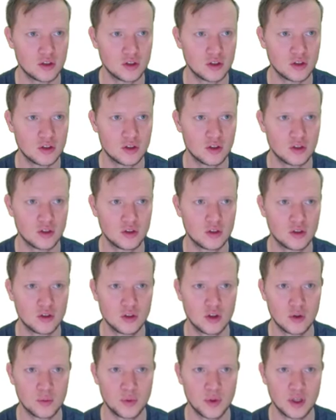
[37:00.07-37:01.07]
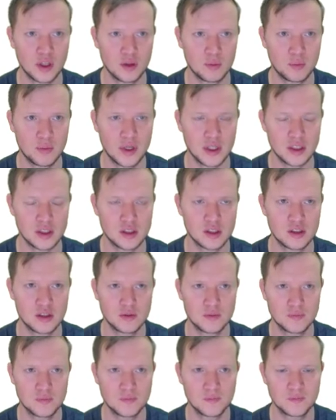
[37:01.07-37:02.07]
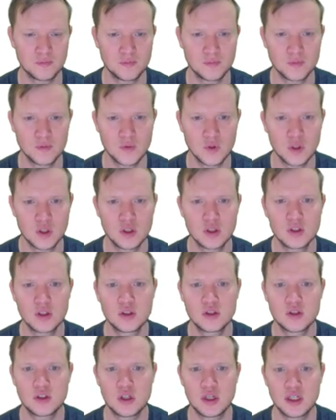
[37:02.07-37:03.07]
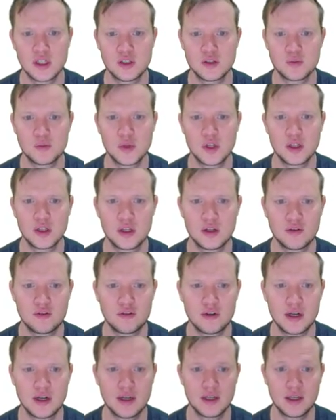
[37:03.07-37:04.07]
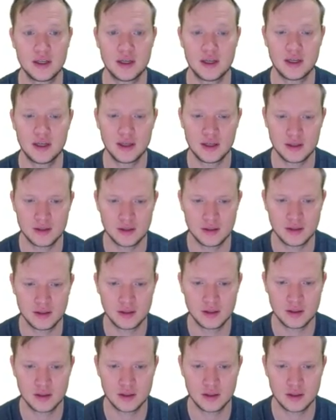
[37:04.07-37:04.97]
to, to copy and paste. So let's build and run again.